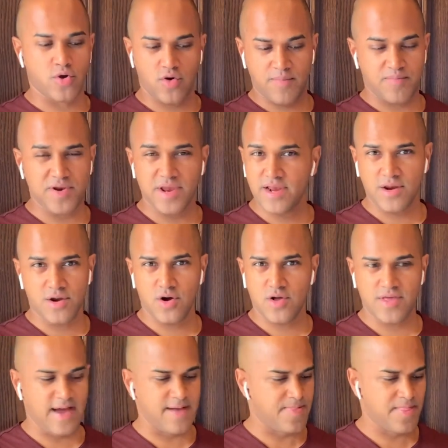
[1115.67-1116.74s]
great panini and all
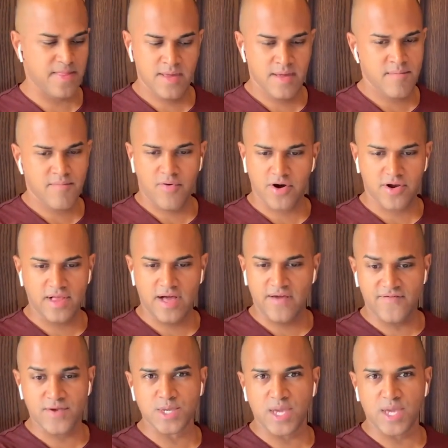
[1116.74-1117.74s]
that, part of life.